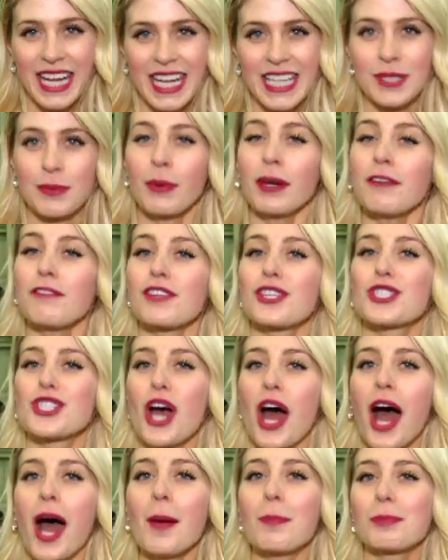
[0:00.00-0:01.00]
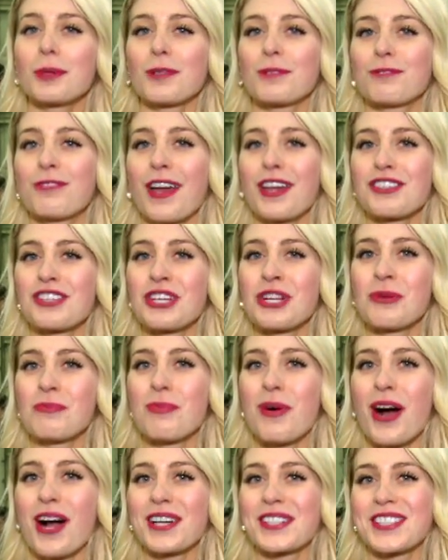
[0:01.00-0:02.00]
He's one of the top professional
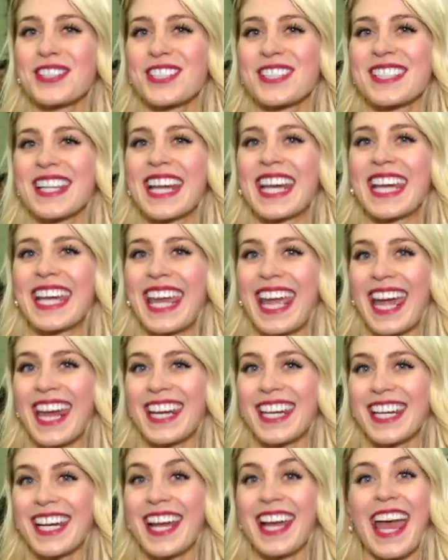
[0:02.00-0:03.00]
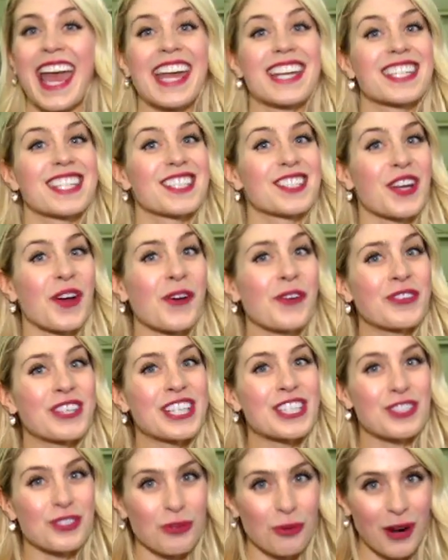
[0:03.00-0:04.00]
boxers in Canada, and he's
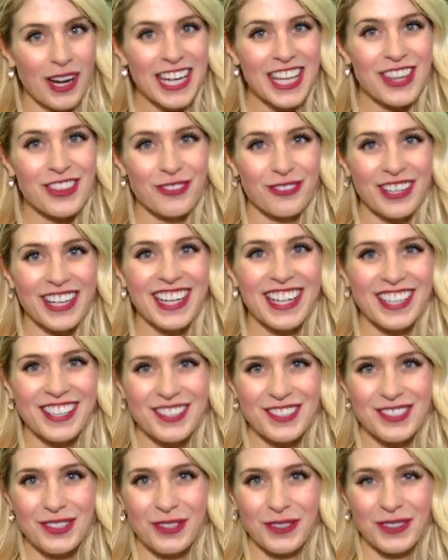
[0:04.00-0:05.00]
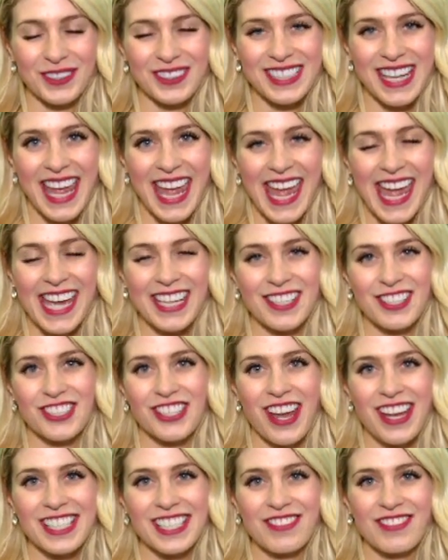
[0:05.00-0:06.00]
only 23 years old. And as
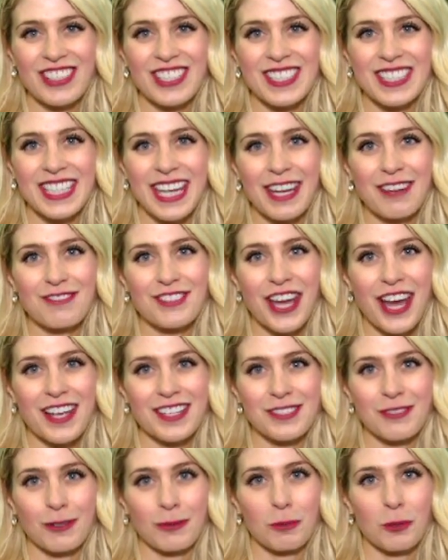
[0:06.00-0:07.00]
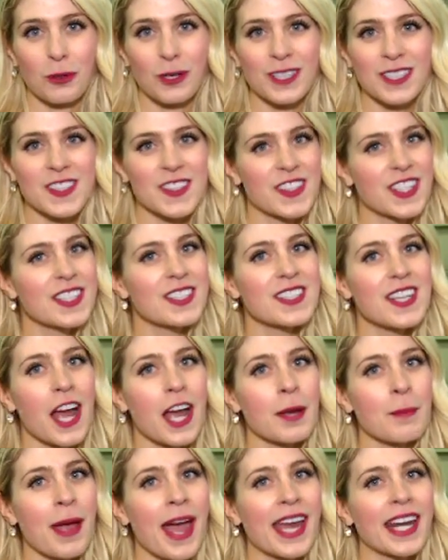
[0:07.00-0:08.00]
Shaw TV's Dave Dawson reports this
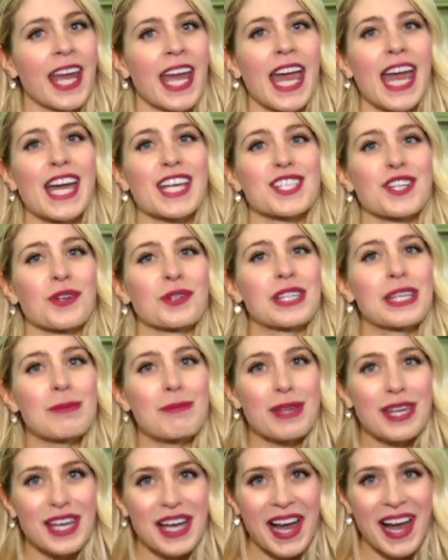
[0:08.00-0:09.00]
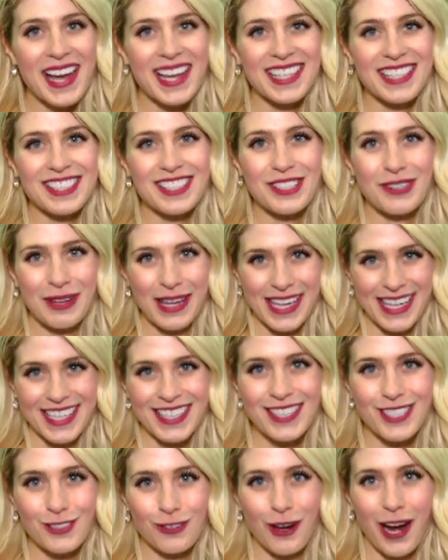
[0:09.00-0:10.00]
young man has only begun to hit
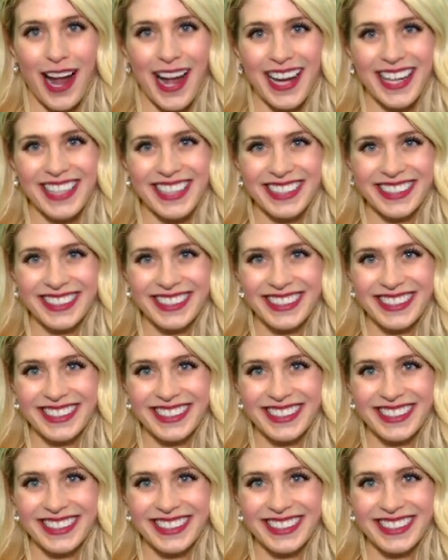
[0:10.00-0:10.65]
his stride.